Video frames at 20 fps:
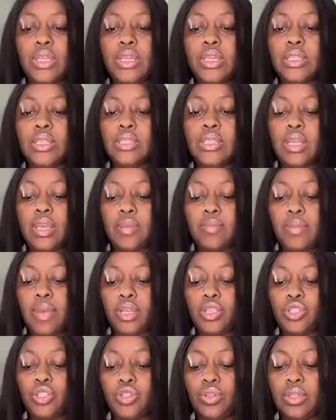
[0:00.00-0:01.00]
Please
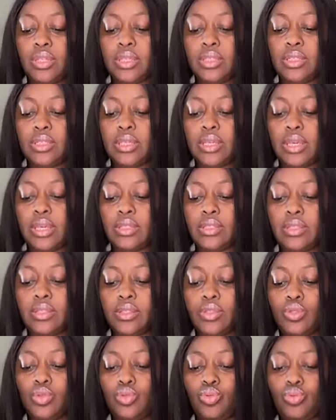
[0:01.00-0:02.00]
make sure this
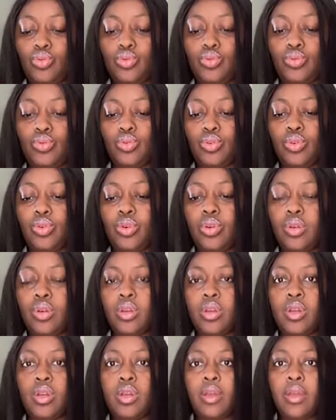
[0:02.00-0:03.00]
gets to
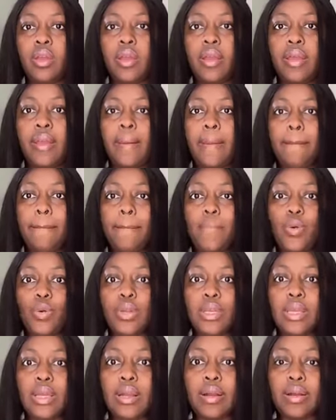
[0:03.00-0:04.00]

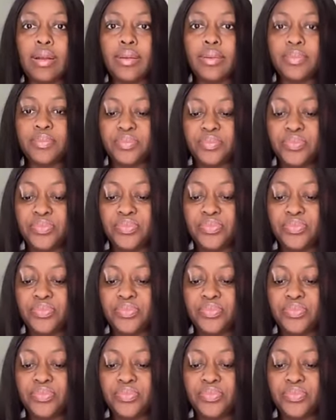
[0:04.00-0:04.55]
Monica.